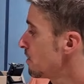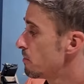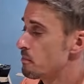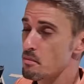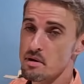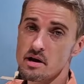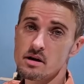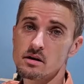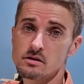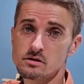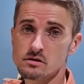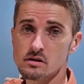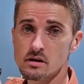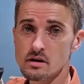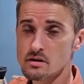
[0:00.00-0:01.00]
bigger
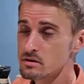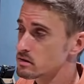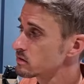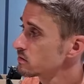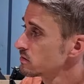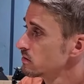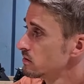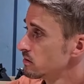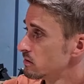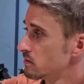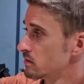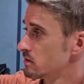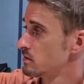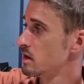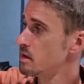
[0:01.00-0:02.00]
screens,
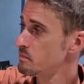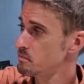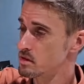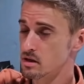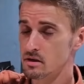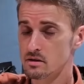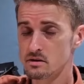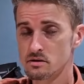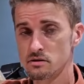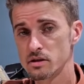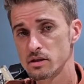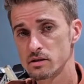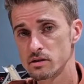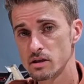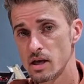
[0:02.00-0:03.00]
the same bigger
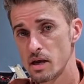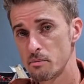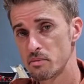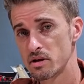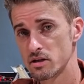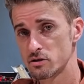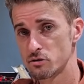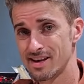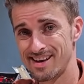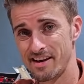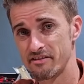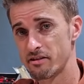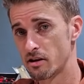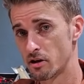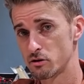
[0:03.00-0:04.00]
screens, because you can
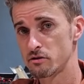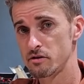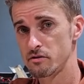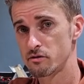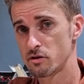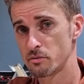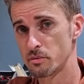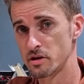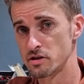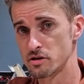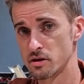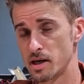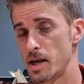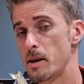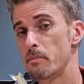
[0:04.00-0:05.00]
have a lot of
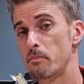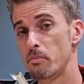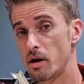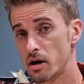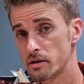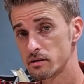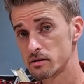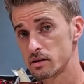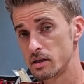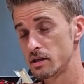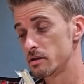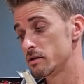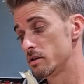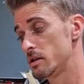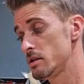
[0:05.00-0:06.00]
information. But
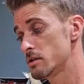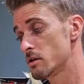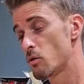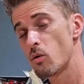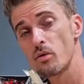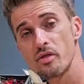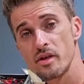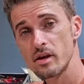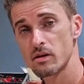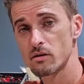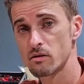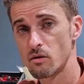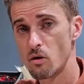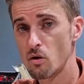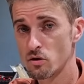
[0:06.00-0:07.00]
there is a good thing
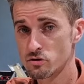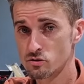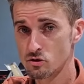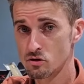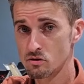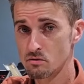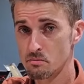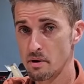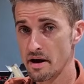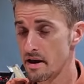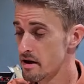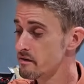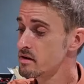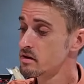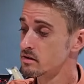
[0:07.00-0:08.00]
also by
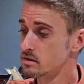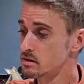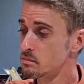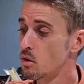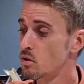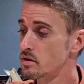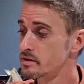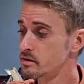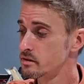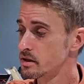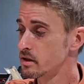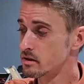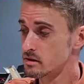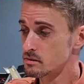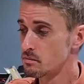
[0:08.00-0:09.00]
having a small screen,
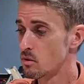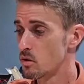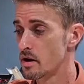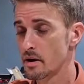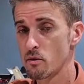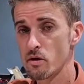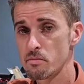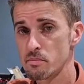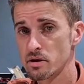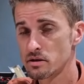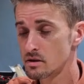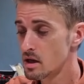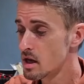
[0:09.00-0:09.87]
a small equipment,